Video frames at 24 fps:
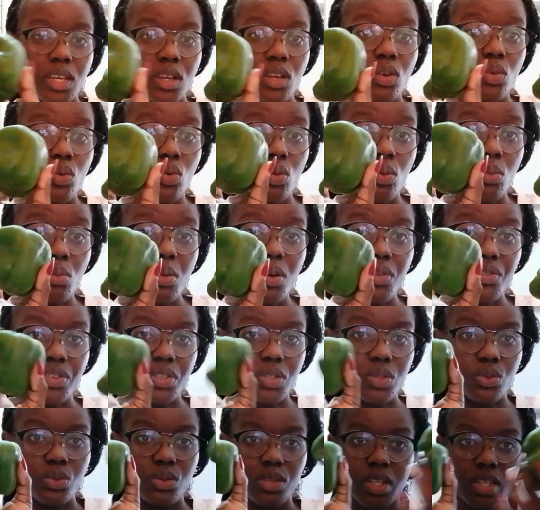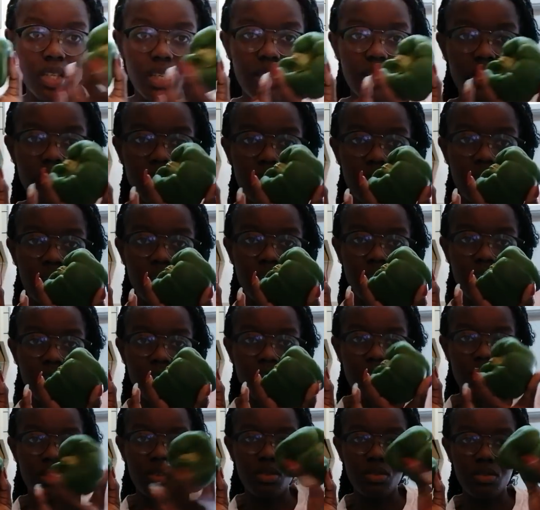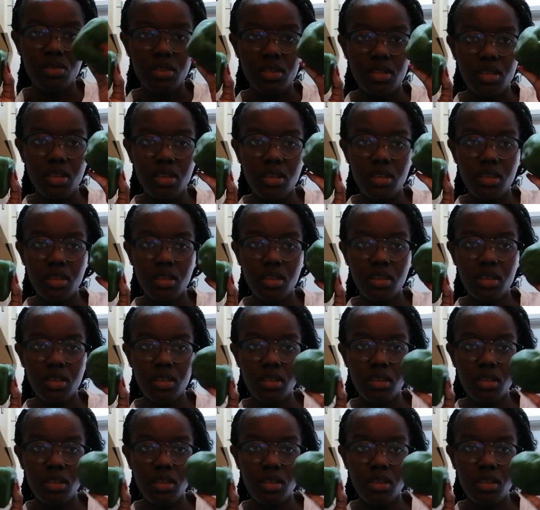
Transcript: ni kubwa vizuri. You see?